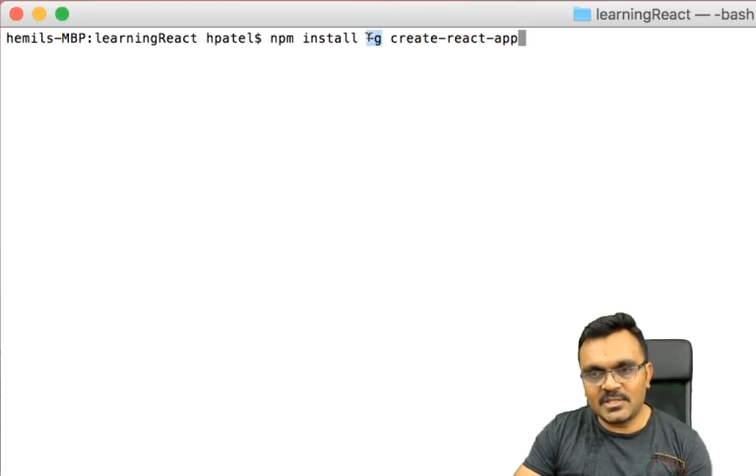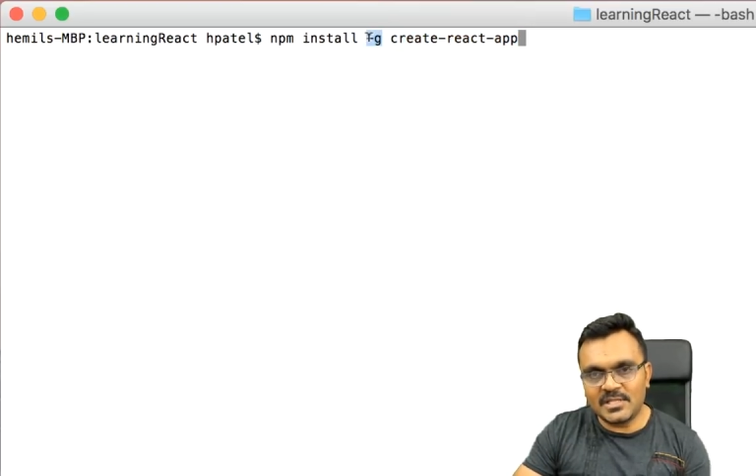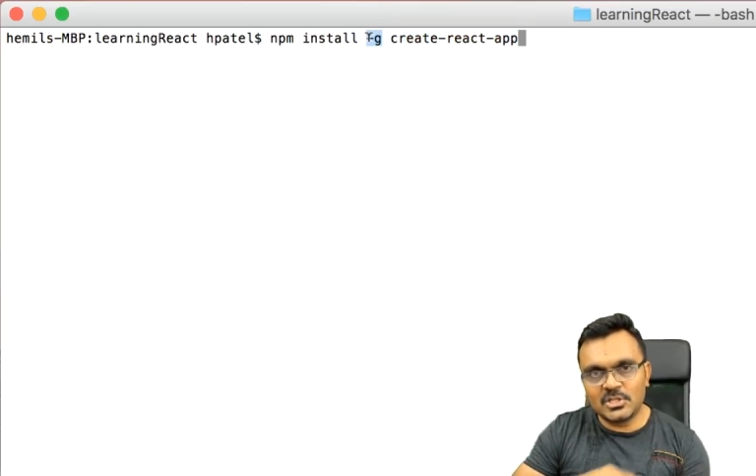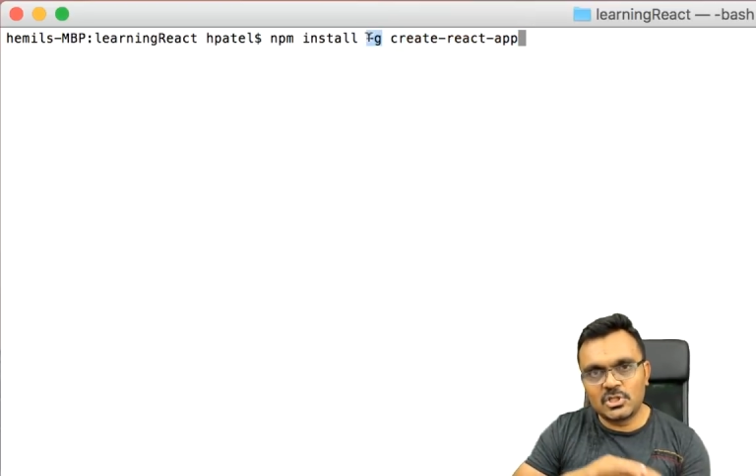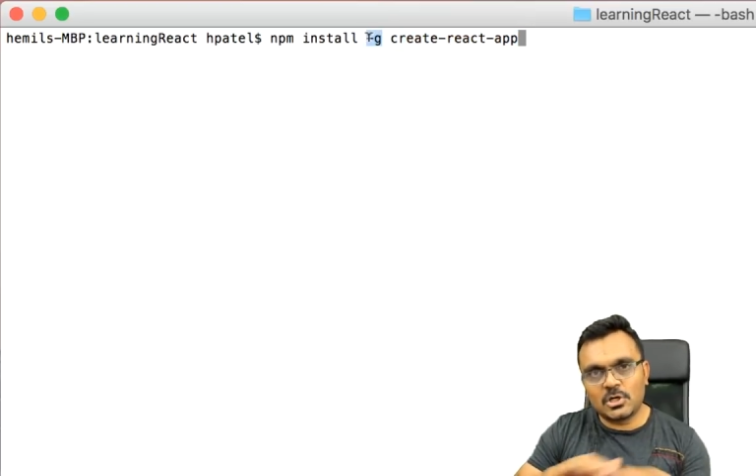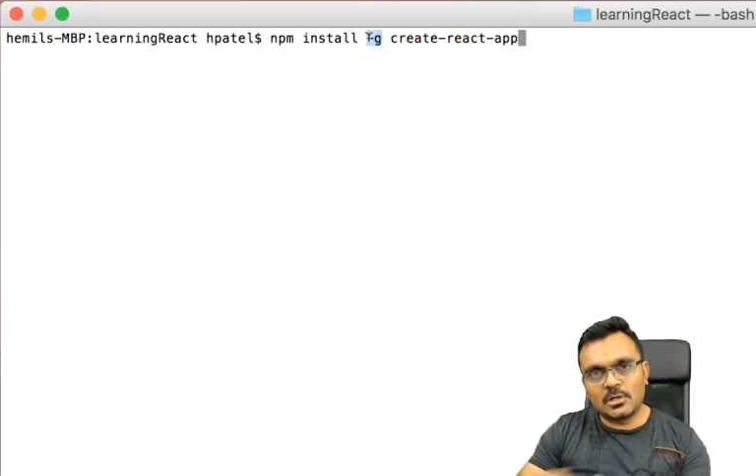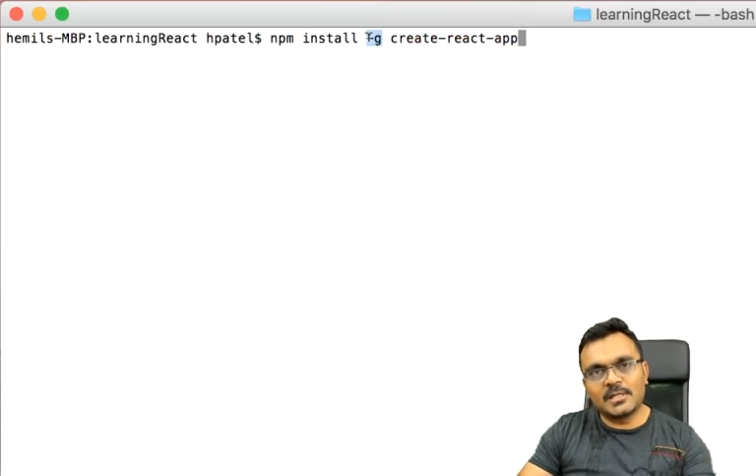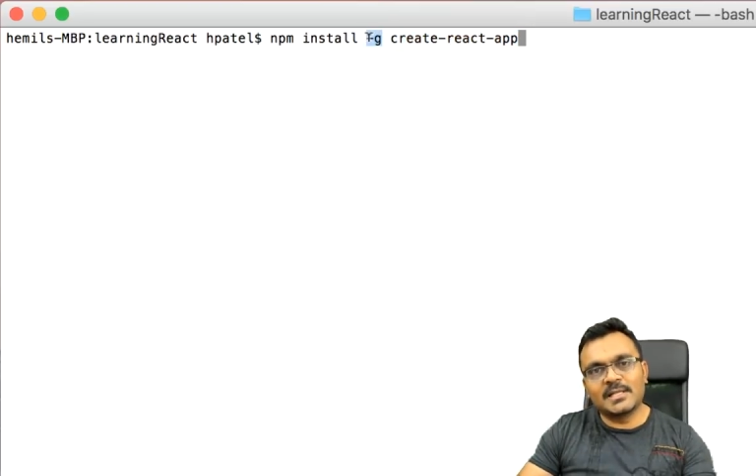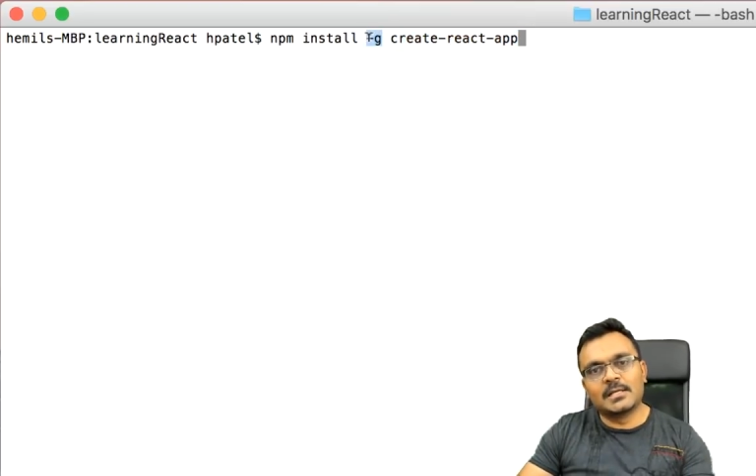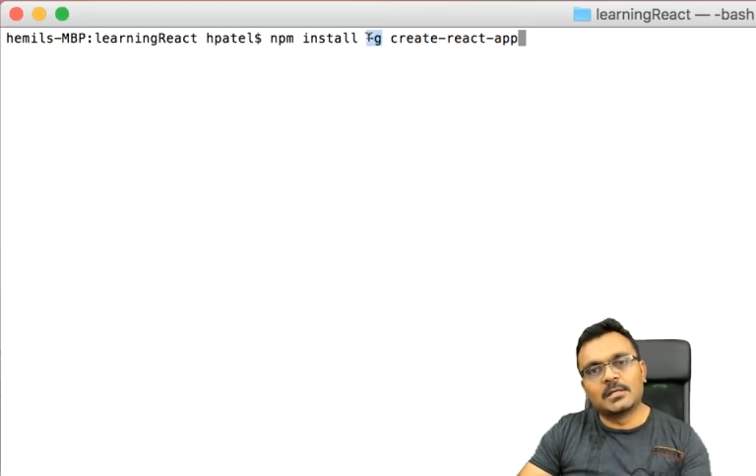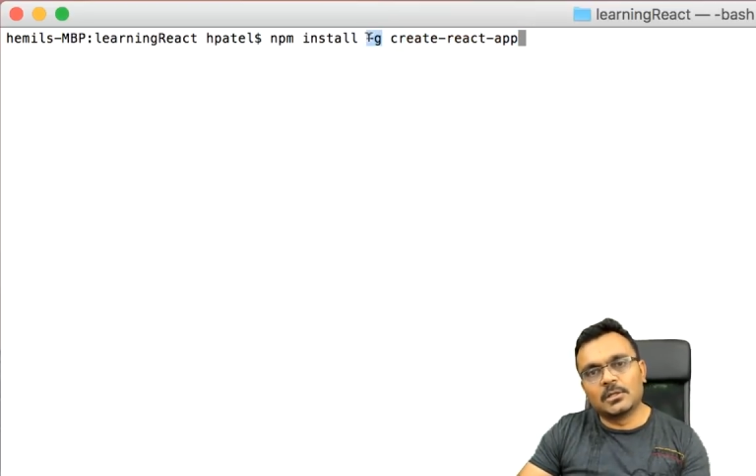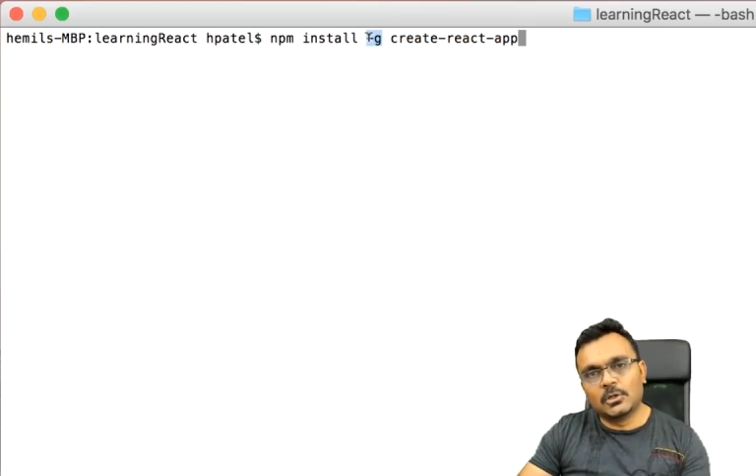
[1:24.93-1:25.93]
install it
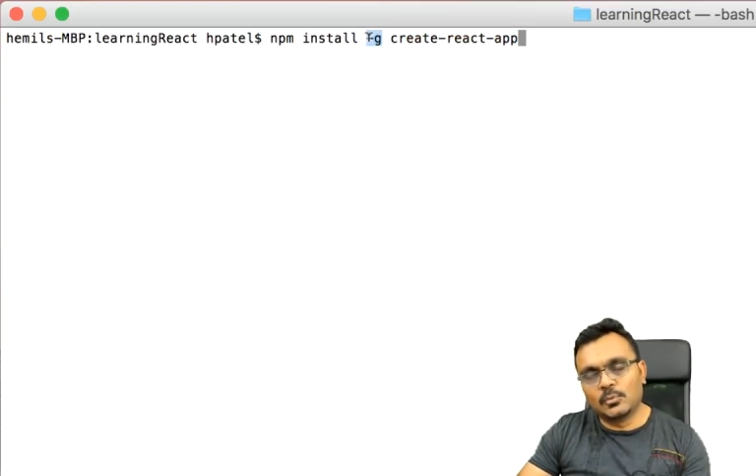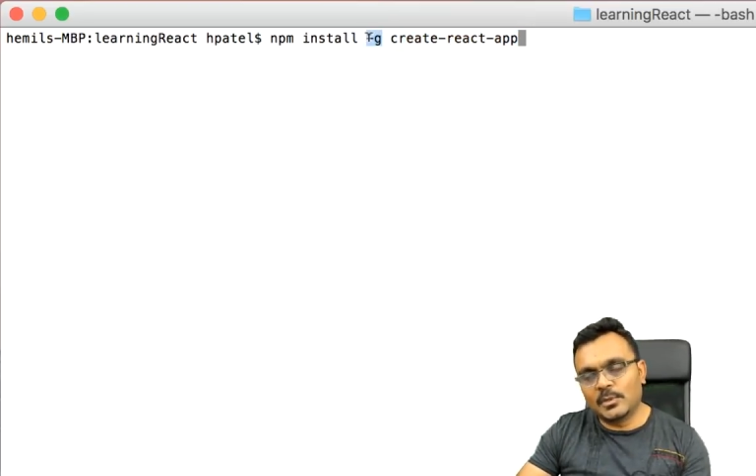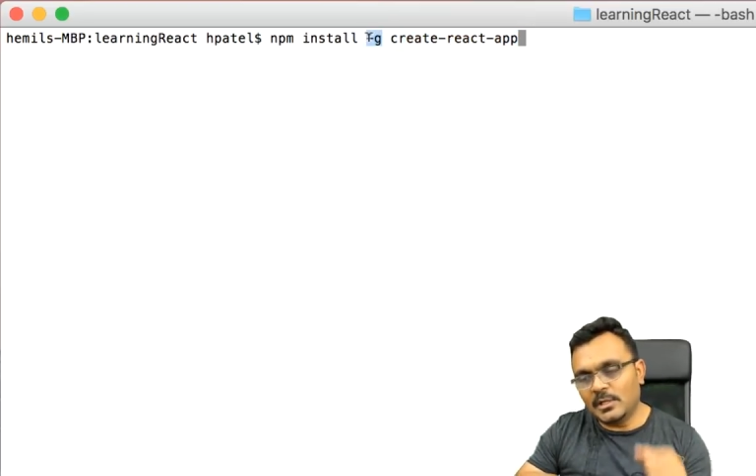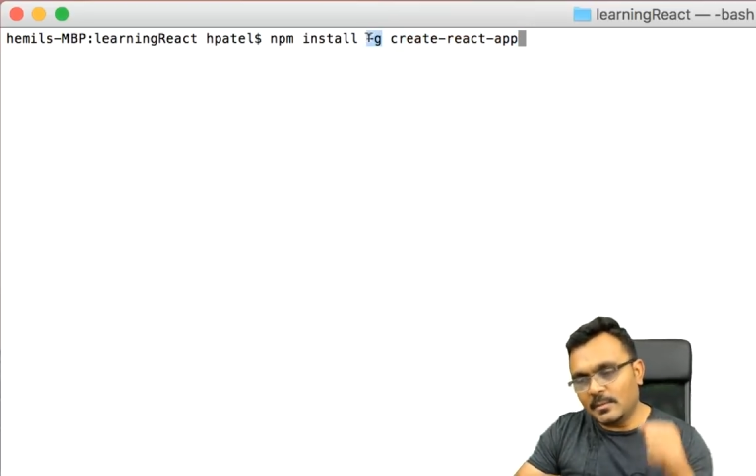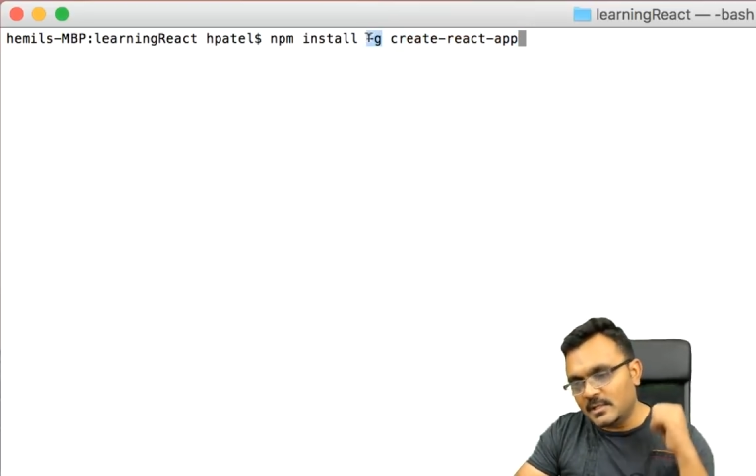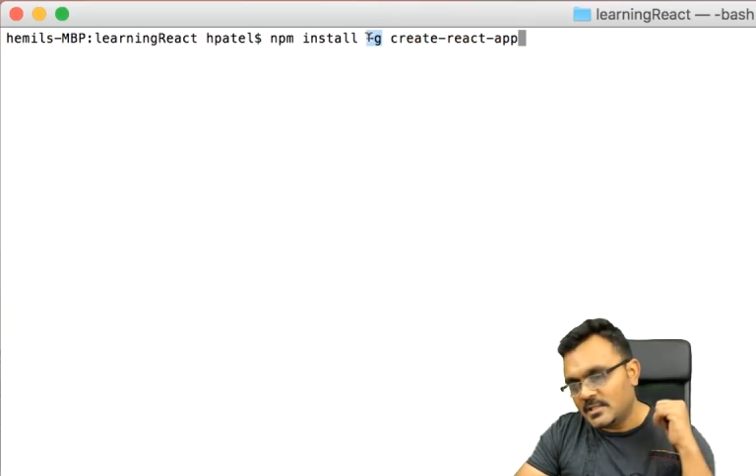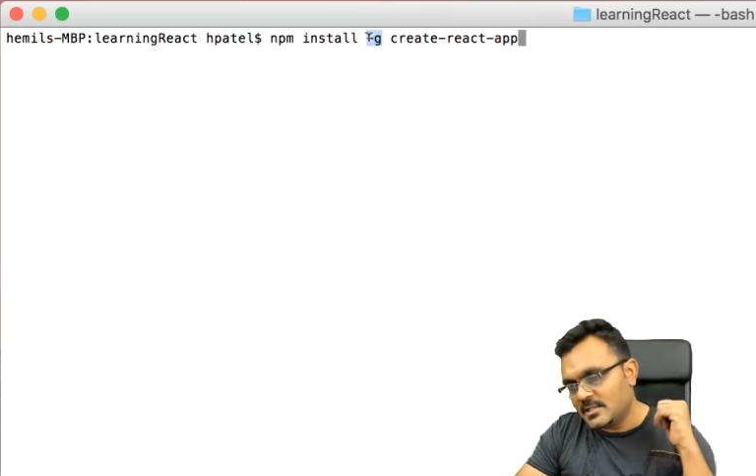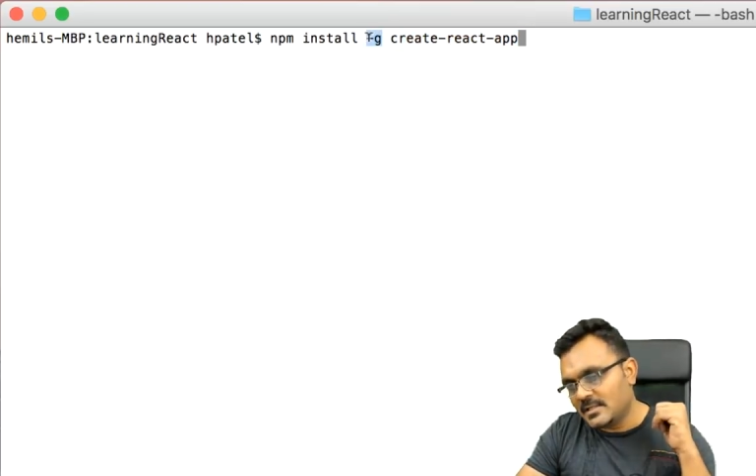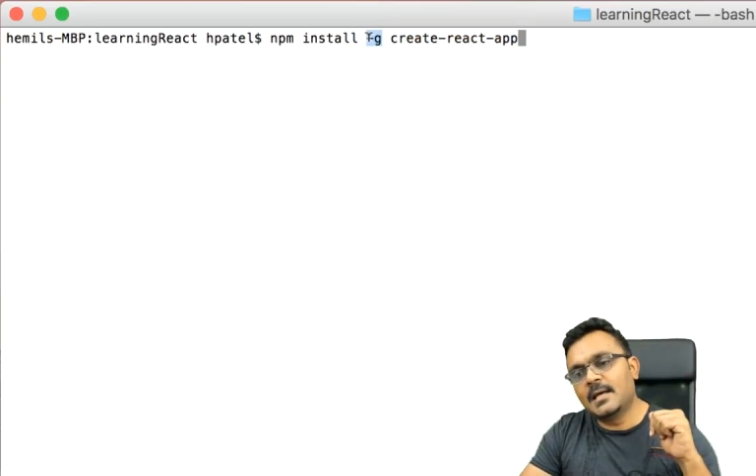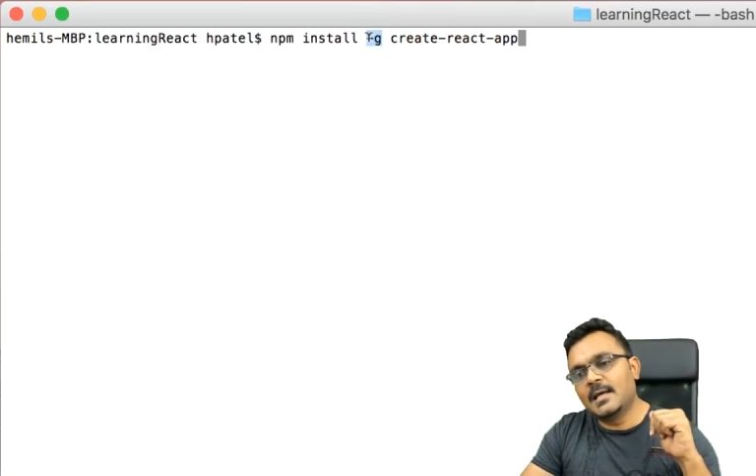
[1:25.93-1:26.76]
globally means